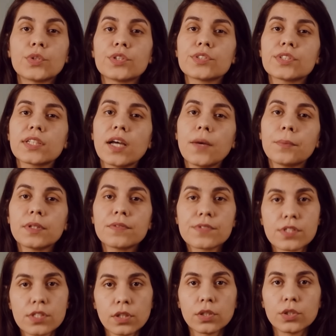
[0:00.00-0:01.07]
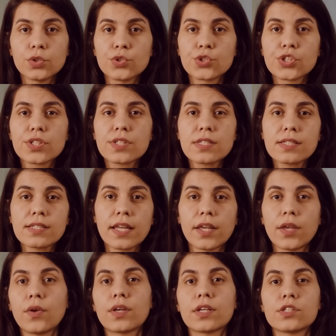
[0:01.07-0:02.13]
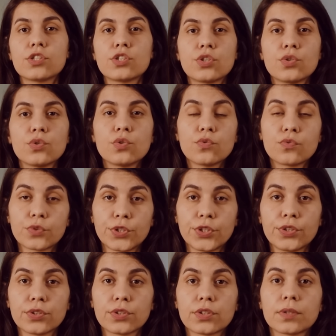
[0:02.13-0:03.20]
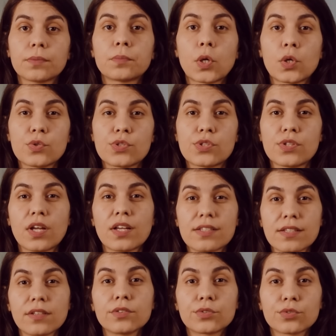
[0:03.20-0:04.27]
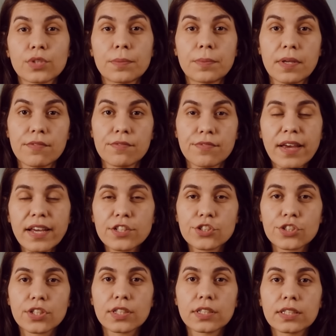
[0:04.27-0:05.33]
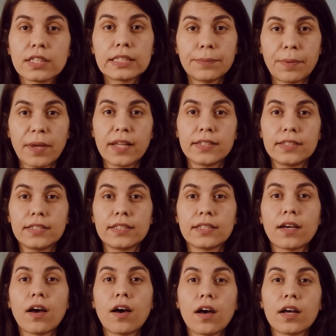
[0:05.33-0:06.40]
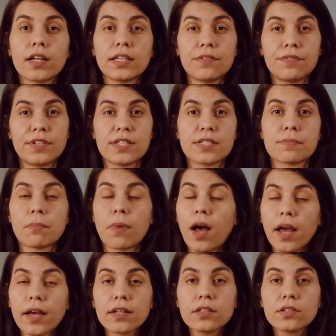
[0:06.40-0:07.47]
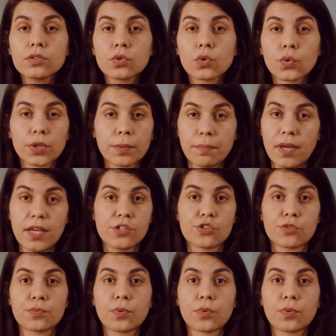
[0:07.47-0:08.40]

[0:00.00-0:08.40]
there's a couple of solutions that you can do for your post-nasal drip infection, depending on if it is mild or a major